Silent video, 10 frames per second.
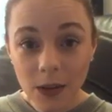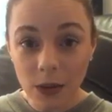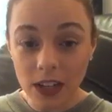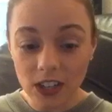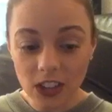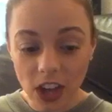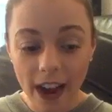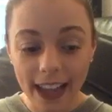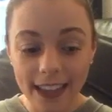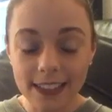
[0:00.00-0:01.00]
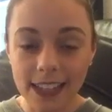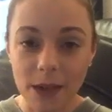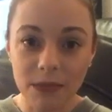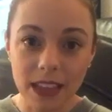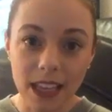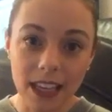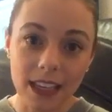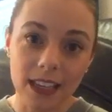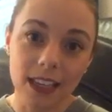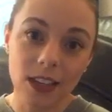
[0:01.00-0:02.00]
When you're thawing
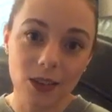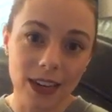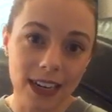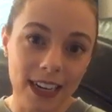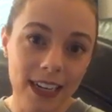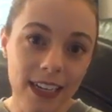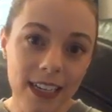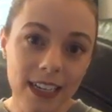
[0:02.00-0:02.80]
something, you're